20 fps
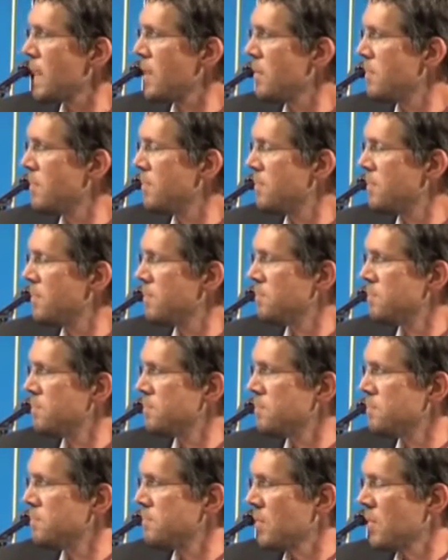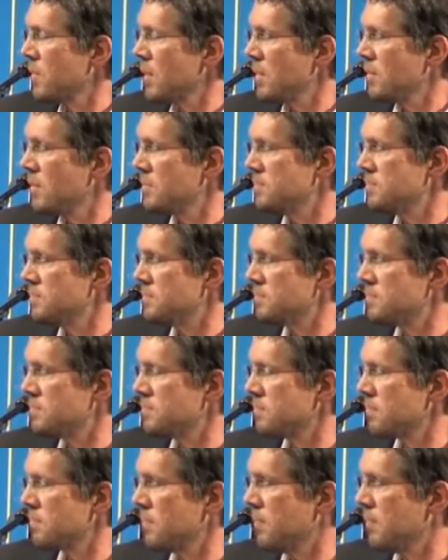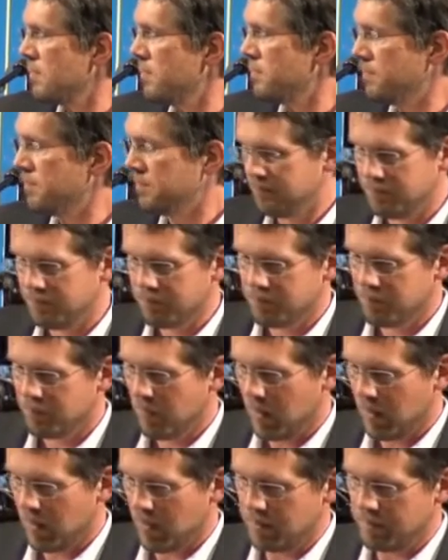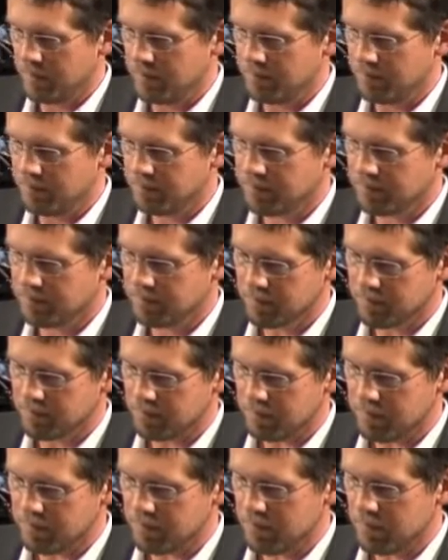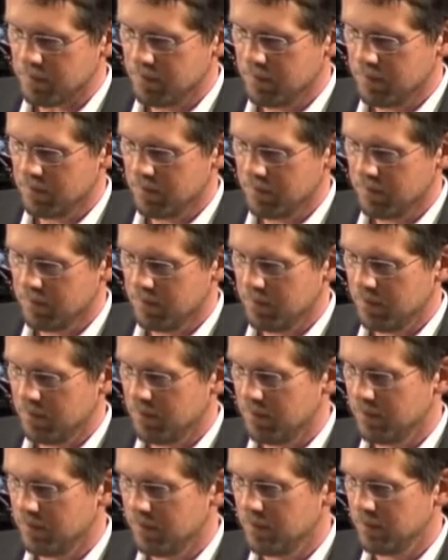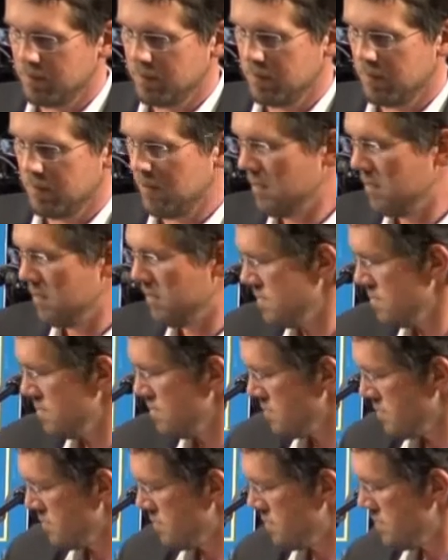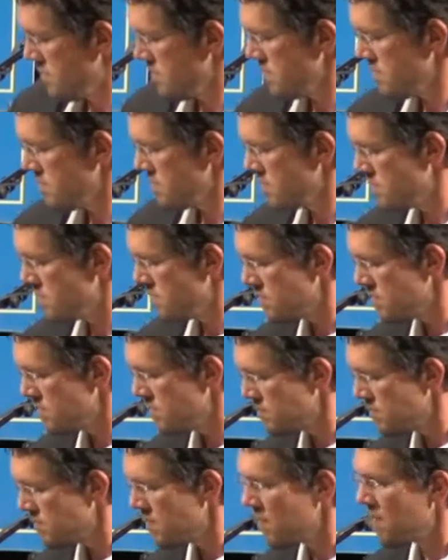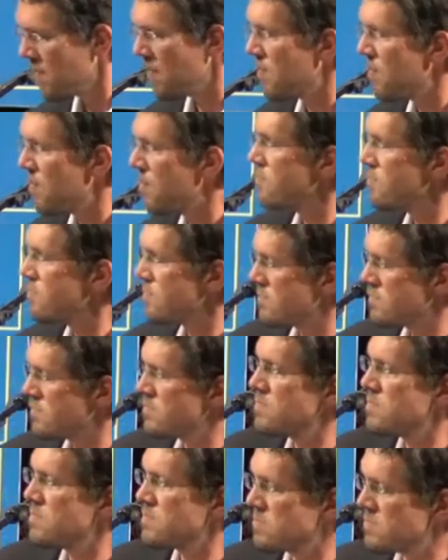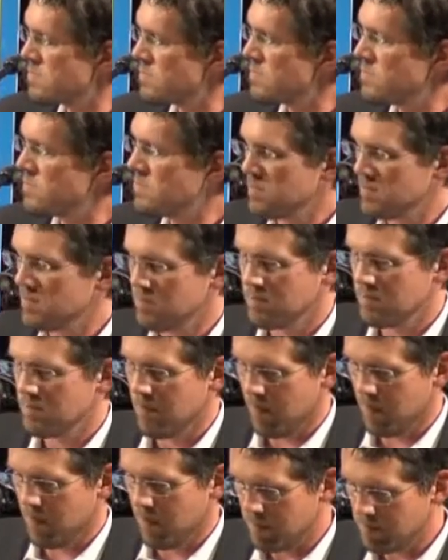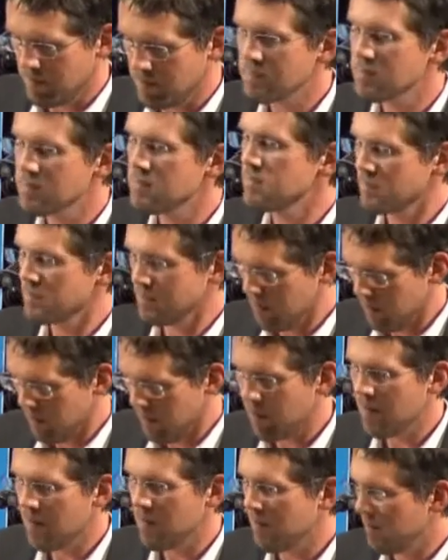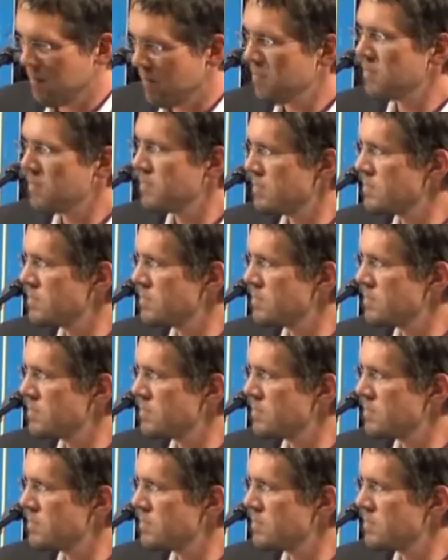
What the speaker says: Well, the Bulgarian case, which I've studied a bit, does remind one of inquisitional type tortures, the tortures of Christian Europe,